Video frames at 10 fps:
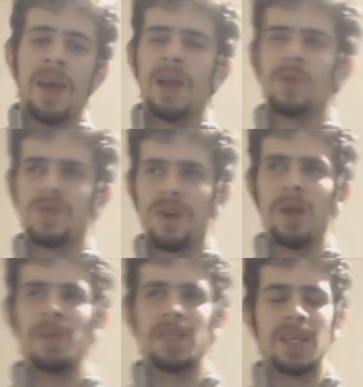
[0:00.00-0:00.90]
And it was
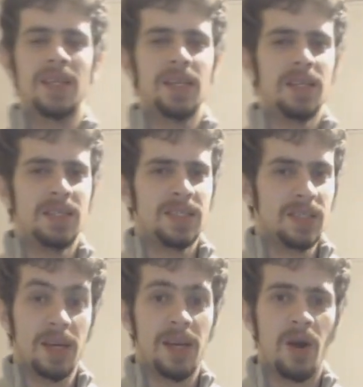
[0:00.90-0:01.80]
funny because I didn't
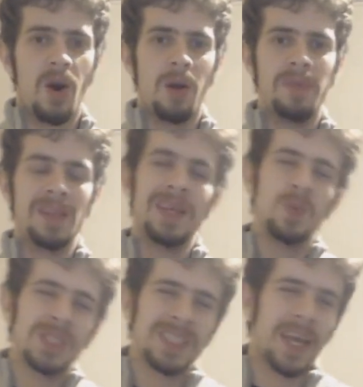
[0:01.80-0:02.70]
study at all, but
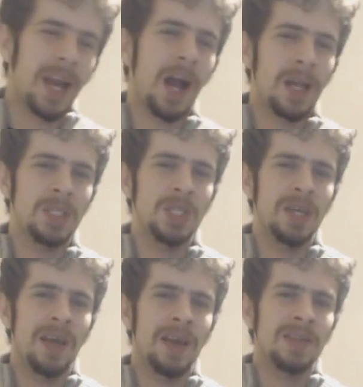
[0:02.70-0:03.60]
it was
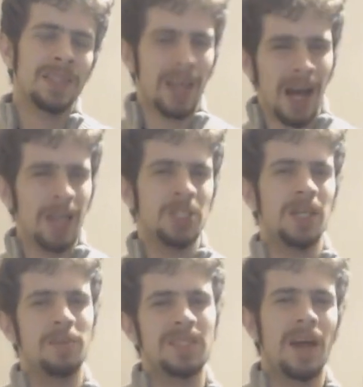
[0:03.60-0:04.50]
psychology, and psychology
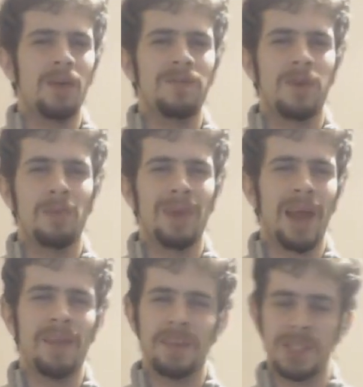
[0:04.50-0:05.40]
comes down from
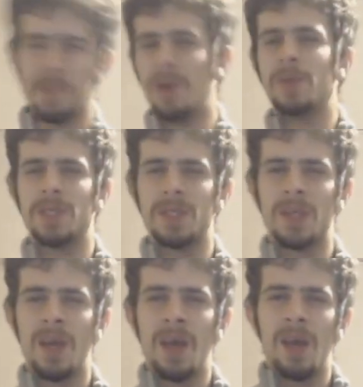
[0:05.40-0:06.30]
life experiences.